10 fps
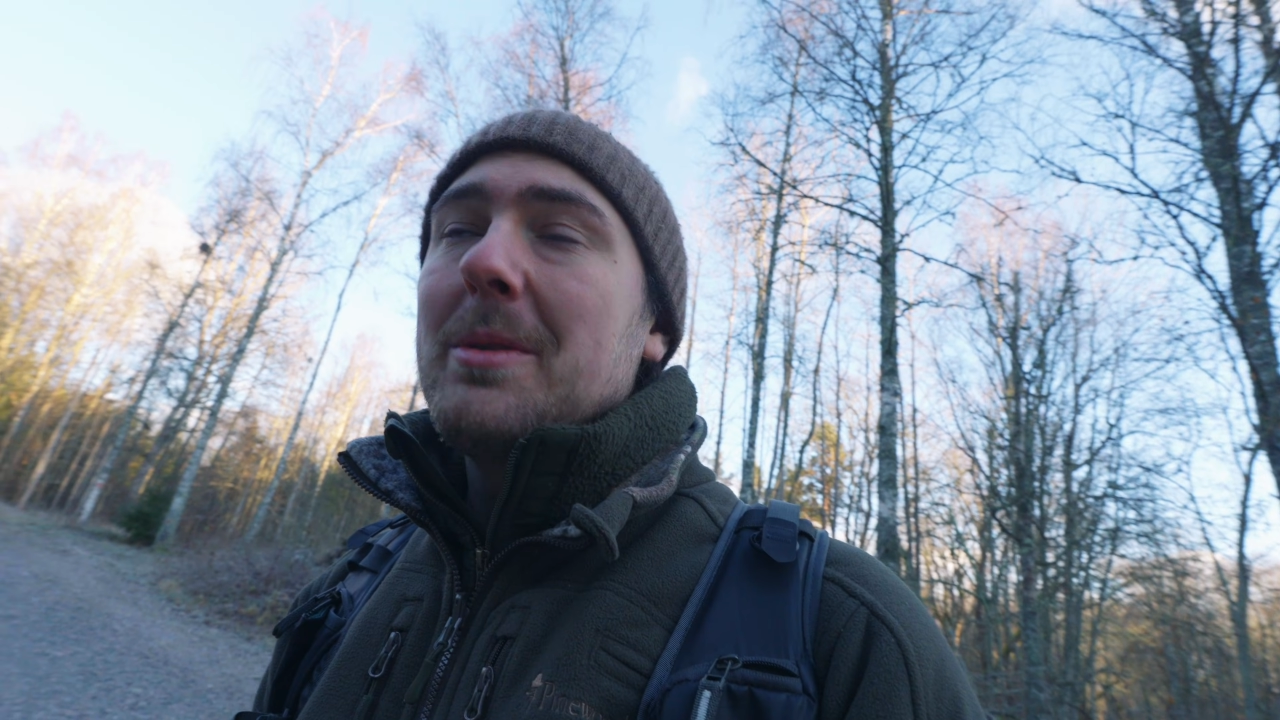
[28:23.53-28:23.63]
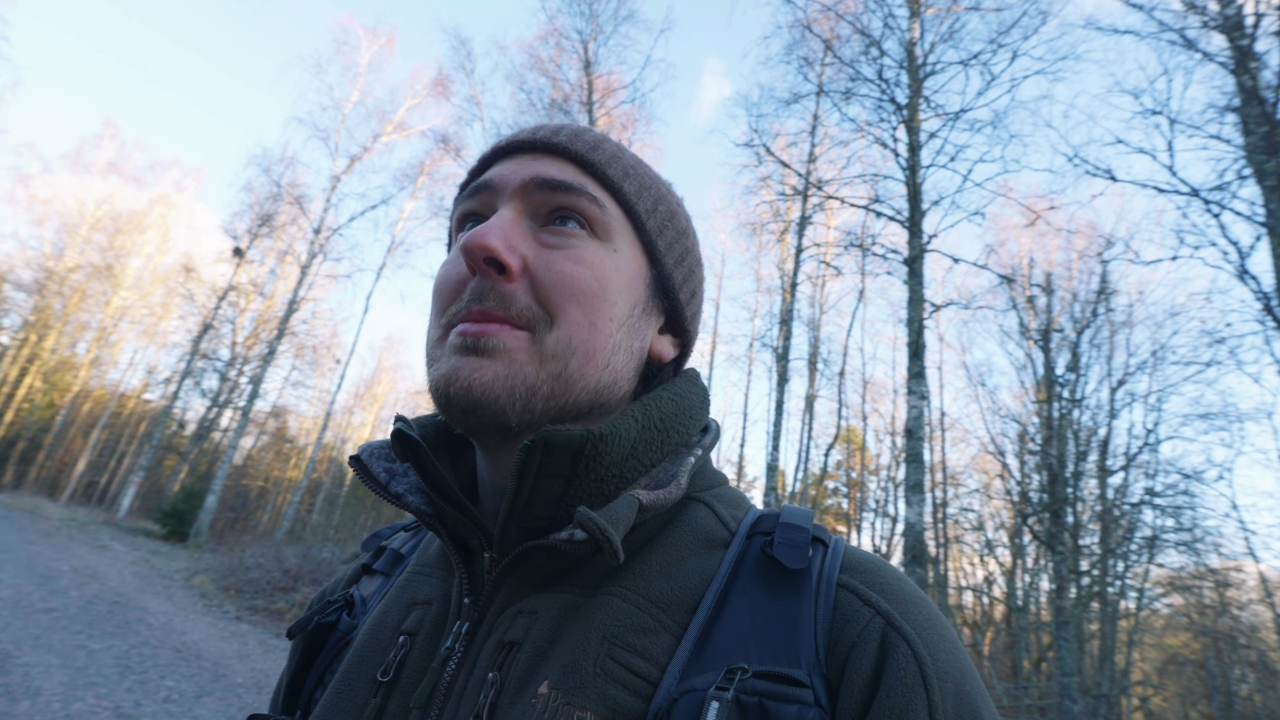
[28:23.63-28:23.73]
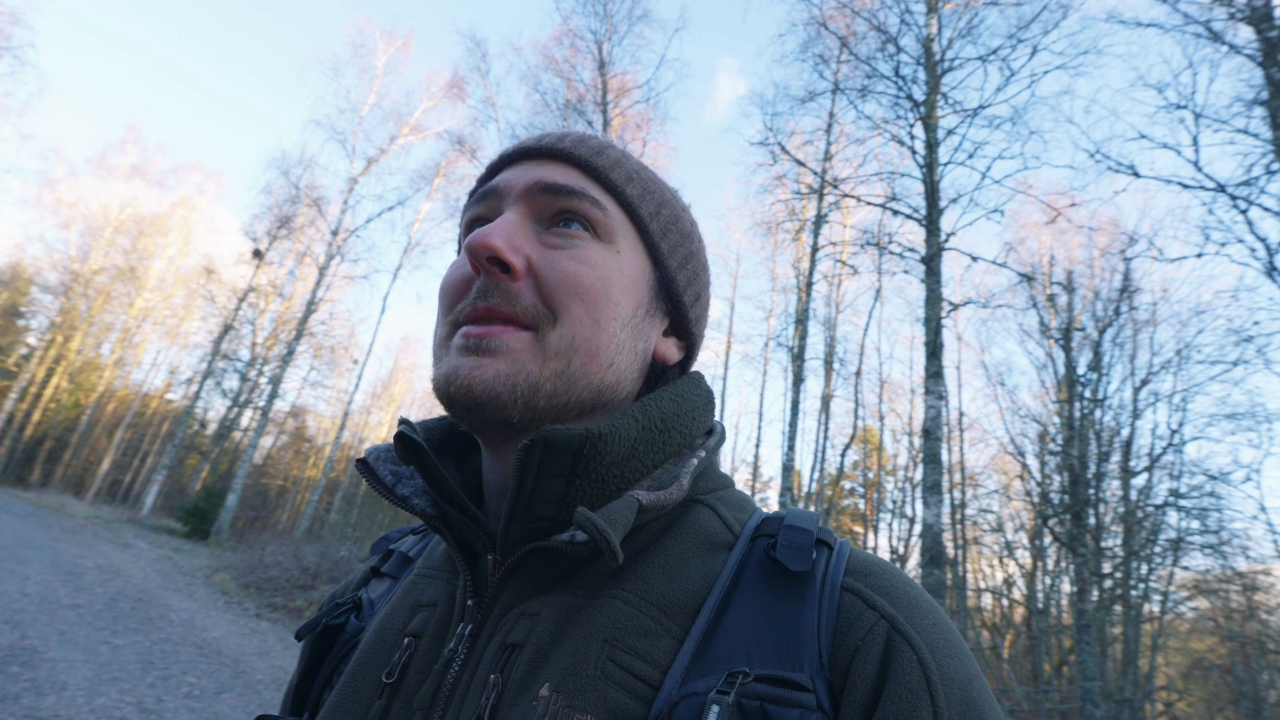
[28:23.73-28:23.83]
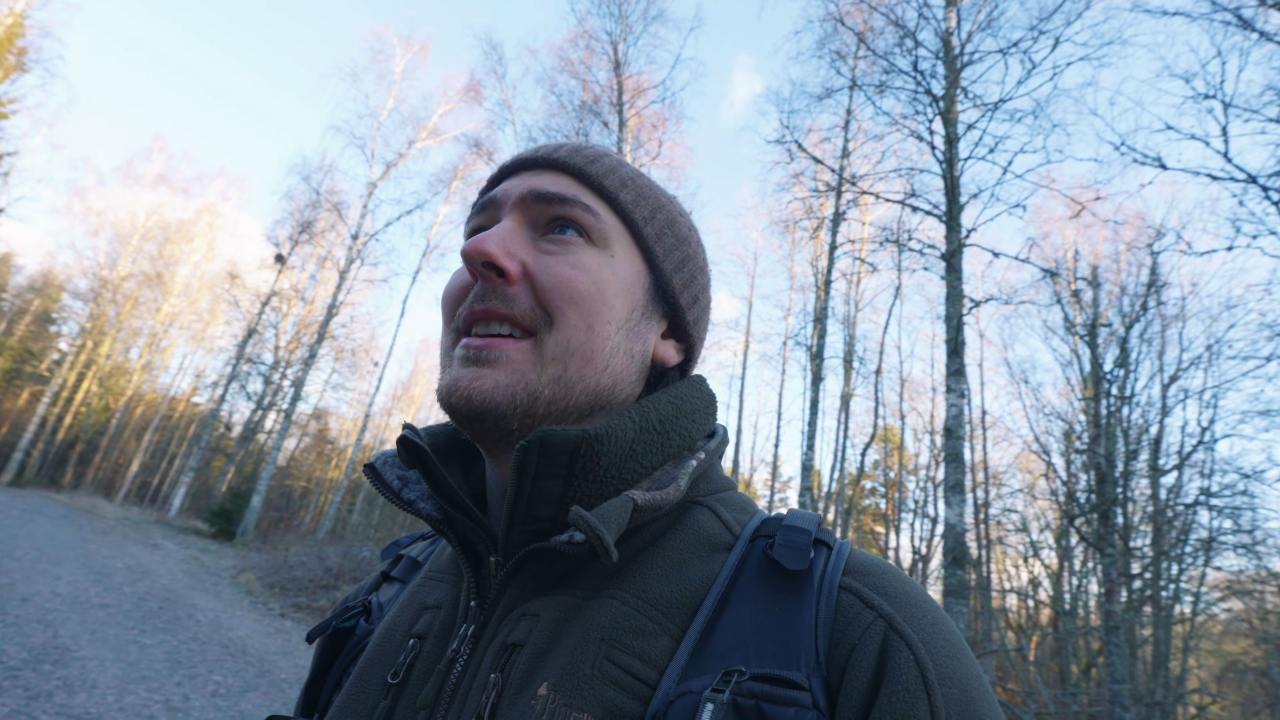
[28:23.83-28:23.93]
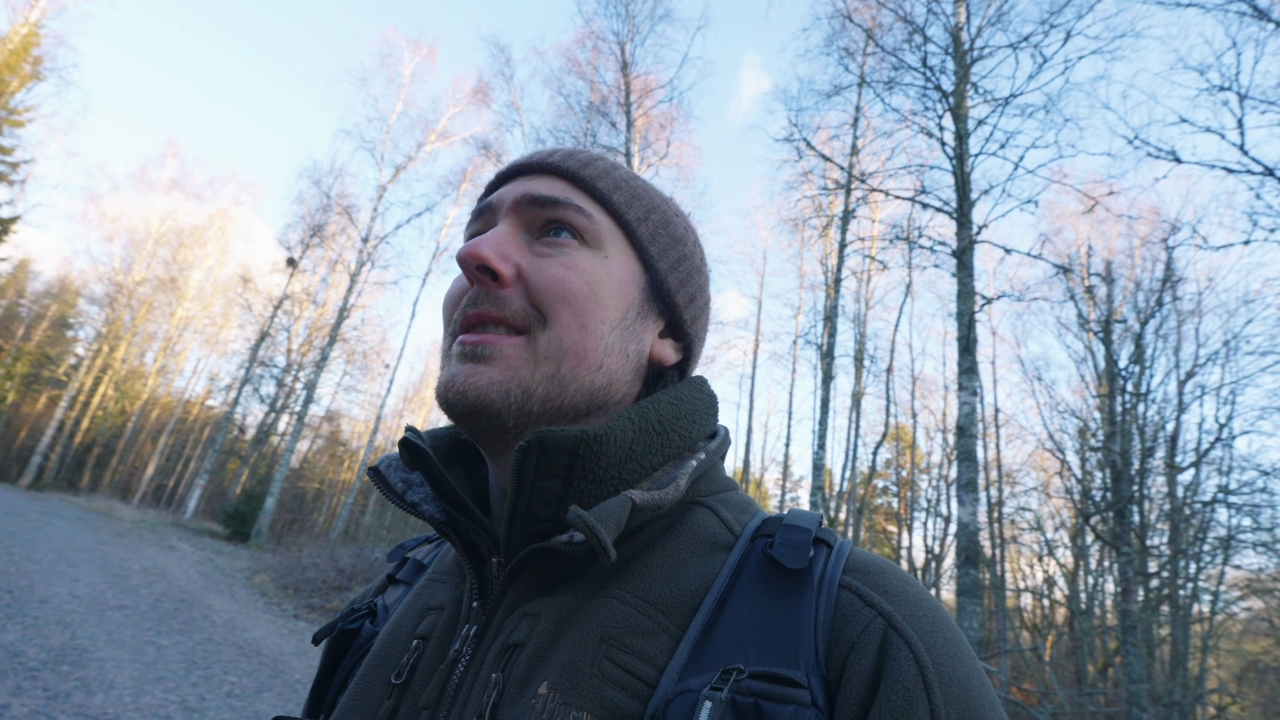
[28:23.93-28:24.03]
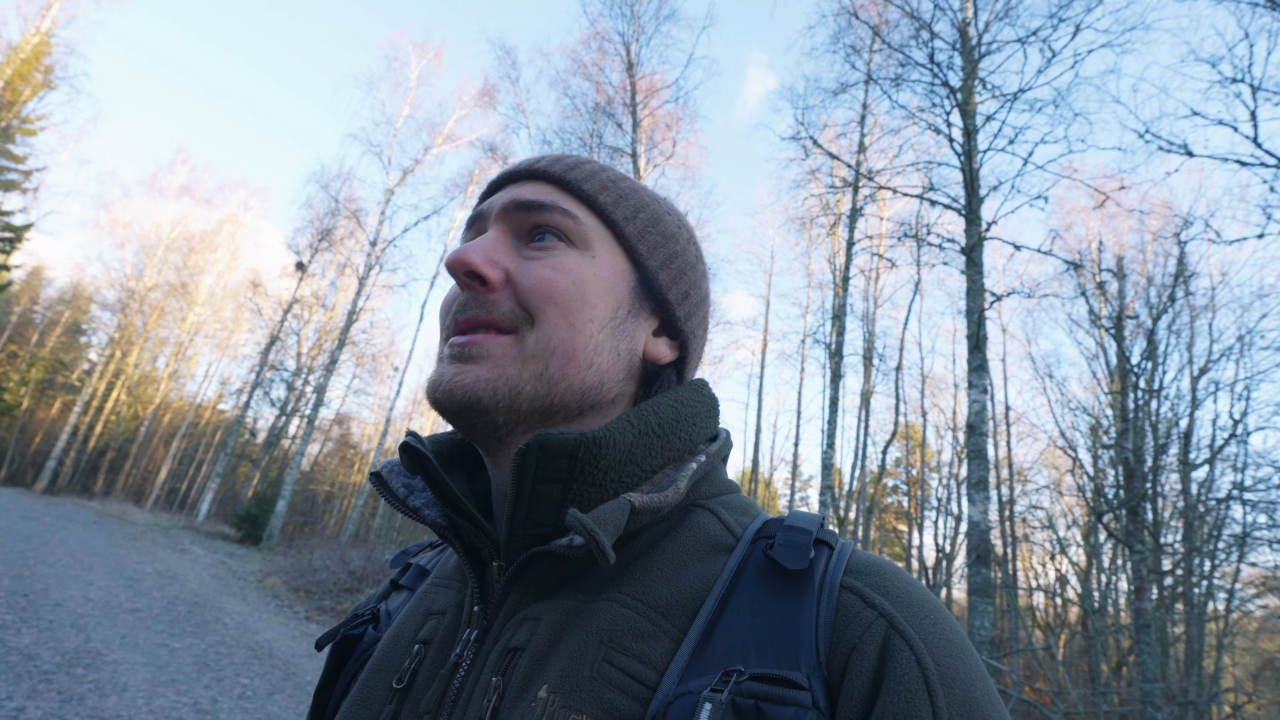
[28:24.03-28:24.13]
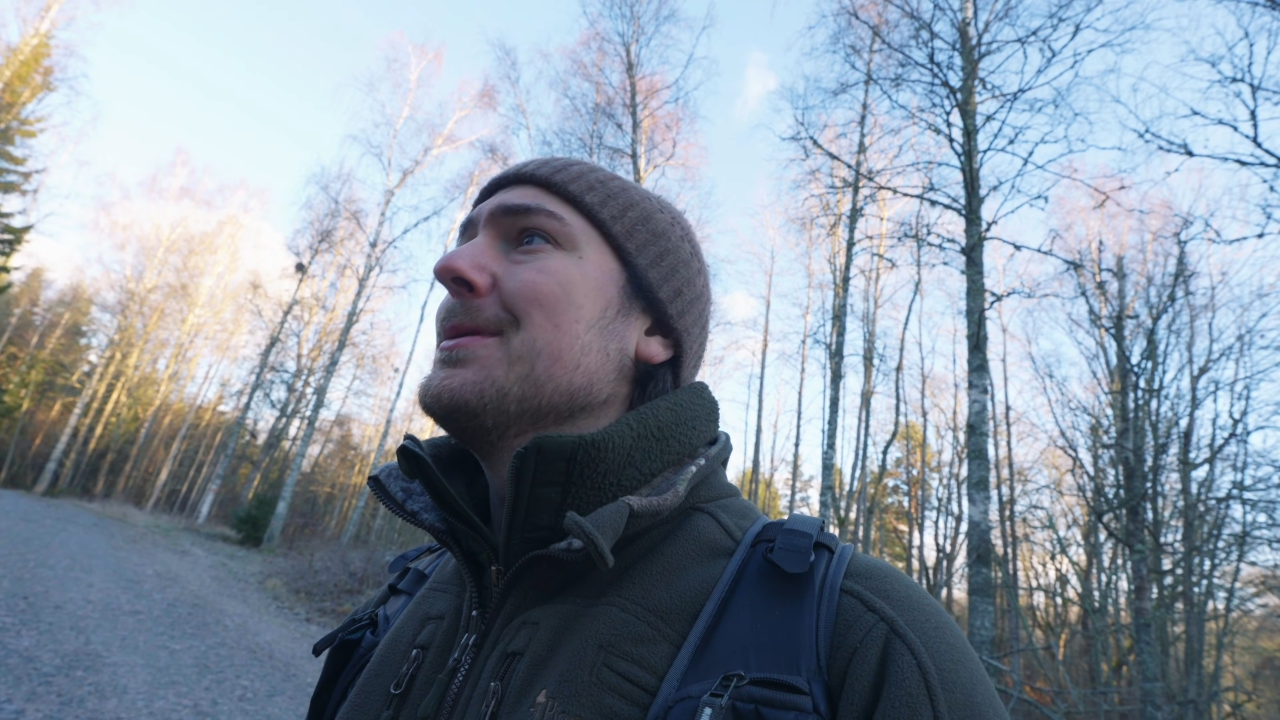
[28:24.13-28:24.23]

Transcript: themselves